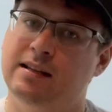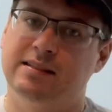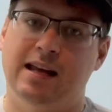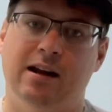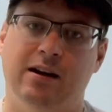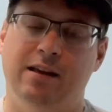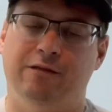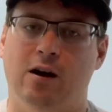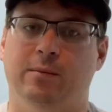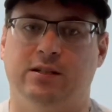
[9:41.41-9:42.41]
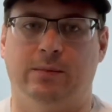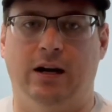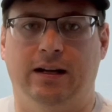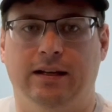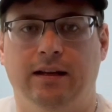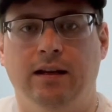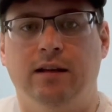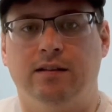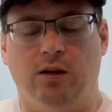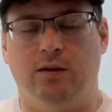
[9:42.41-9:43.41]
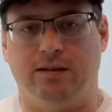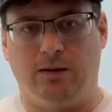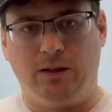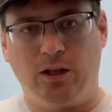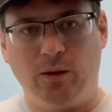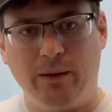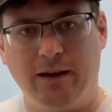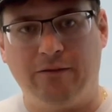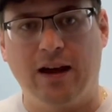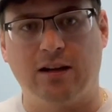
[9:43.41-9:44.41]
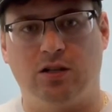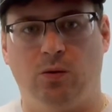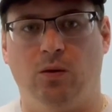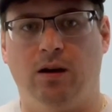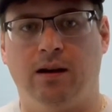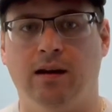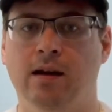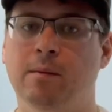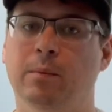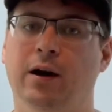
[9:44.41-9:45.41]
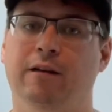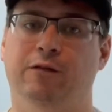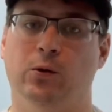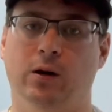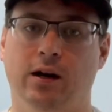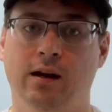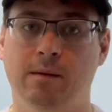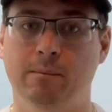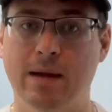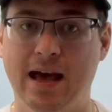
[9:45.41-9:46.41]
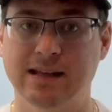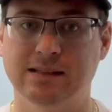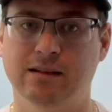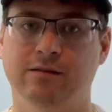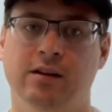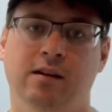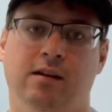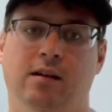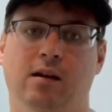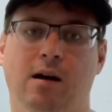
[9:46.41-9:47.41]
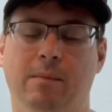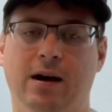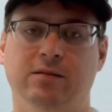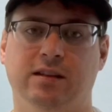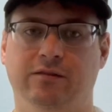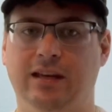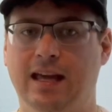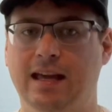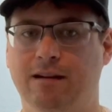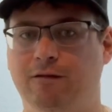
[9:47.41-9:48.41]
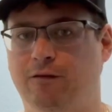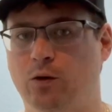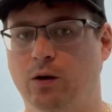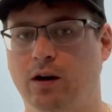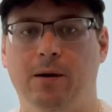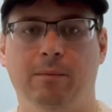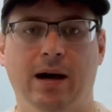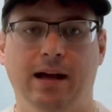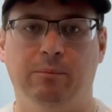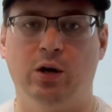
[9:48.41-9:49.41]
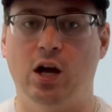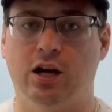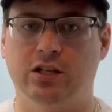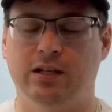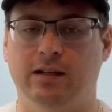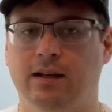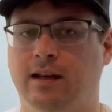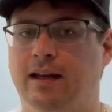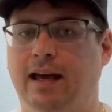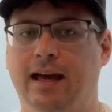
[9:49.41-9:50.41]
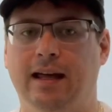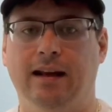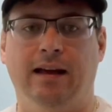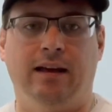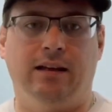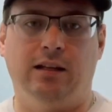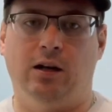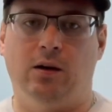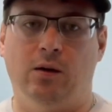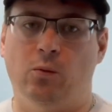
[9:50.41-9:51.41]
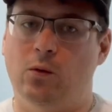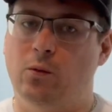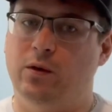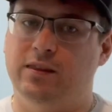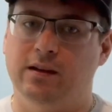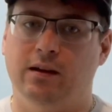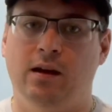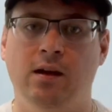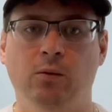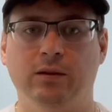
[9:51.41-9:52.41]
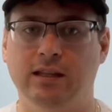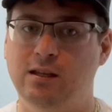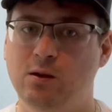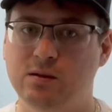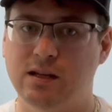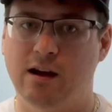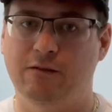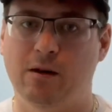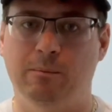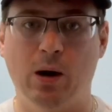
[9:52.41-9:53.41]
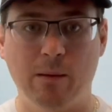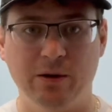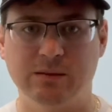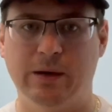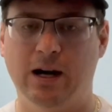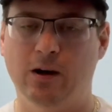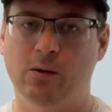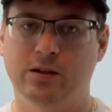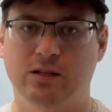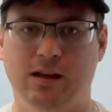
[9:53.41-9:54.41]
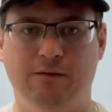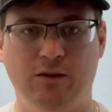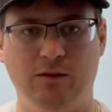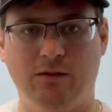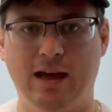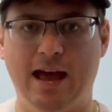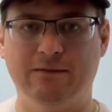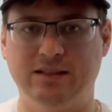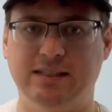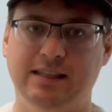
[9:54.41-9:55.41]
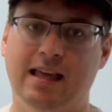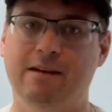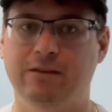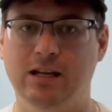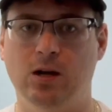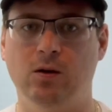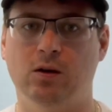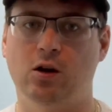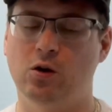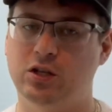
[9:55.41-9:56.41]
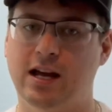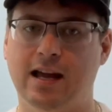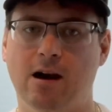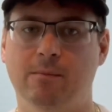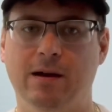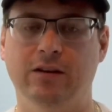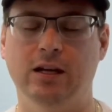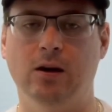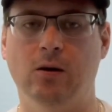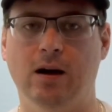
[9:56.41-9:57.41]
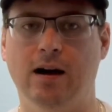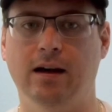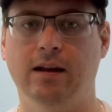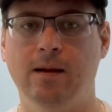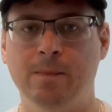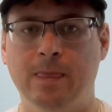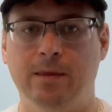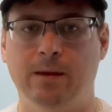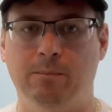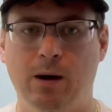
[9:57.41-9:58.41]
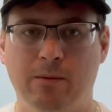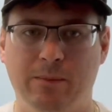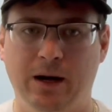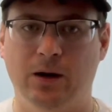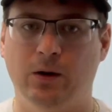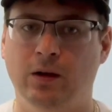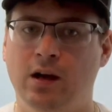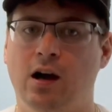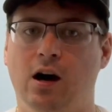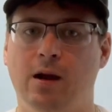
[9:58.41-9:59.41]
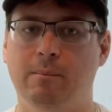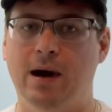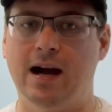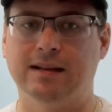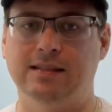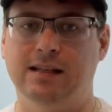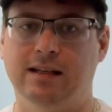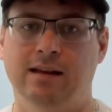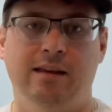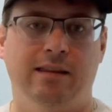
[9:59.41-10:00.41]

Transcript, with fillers: Saturday farmers market. So it's a little bit of extra work, but for massive amounts of gain for my production. And you know, with the with the use of a Bubba's barrel, which if you haven't seen that video, go check out my video on the Bubba barrel unboxing.